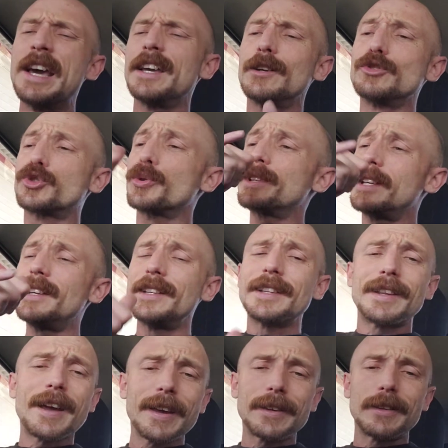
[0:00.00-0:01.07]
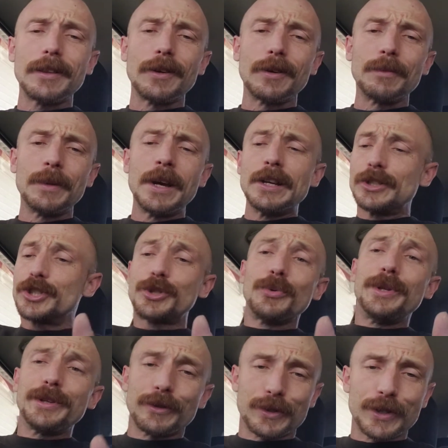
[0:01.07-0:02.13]
You're drinking in the nightclub,
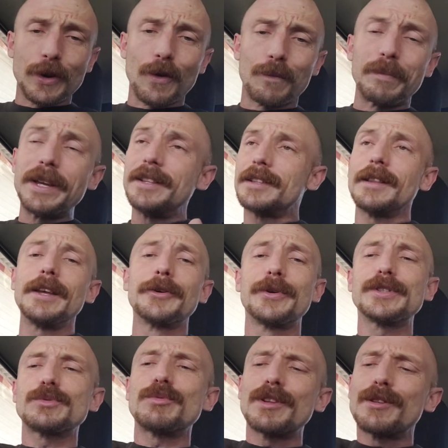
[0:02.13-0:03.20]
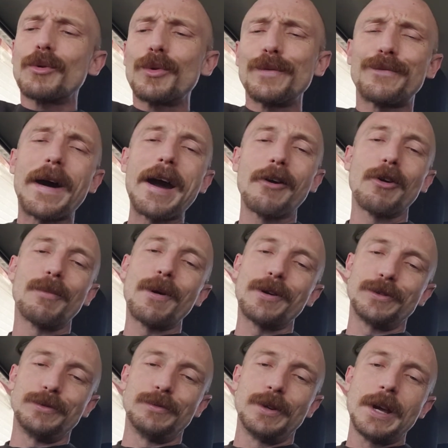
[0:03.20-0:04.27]
shooting yourself, being delirious with a loaded firearm
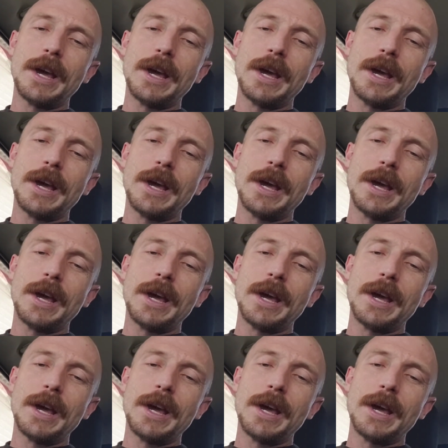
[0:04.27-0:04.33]
on you.